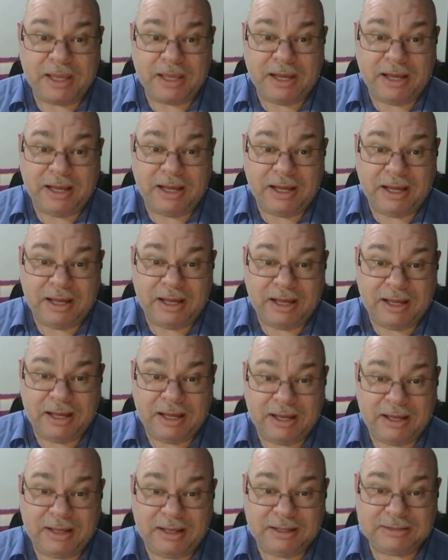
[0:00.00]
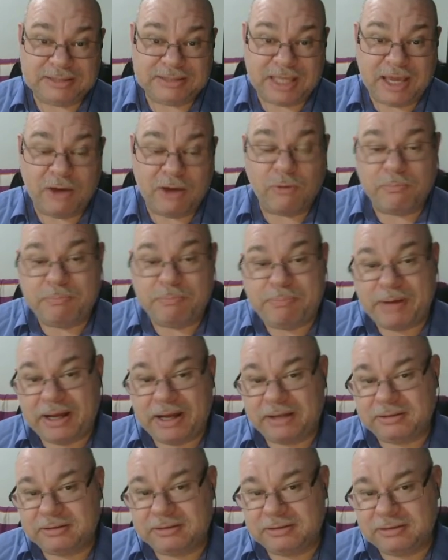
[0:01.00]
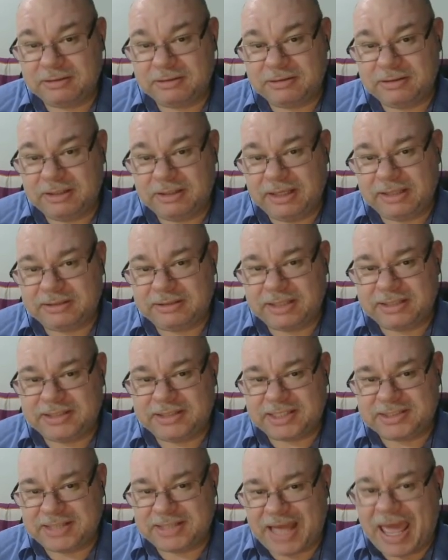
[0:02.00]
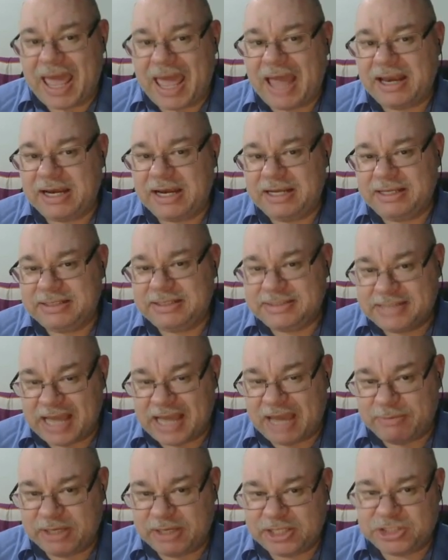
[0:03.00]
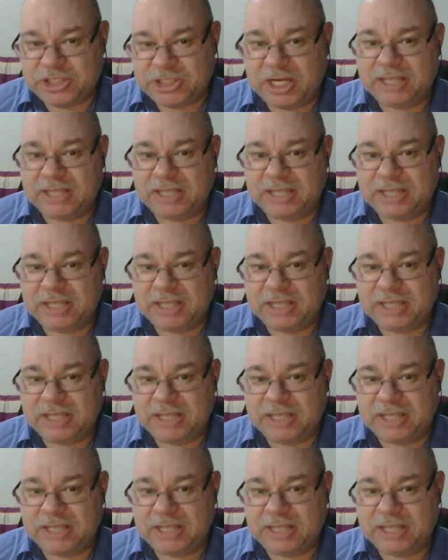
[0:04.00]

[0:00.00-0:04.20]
help, but it doesn't add any damage.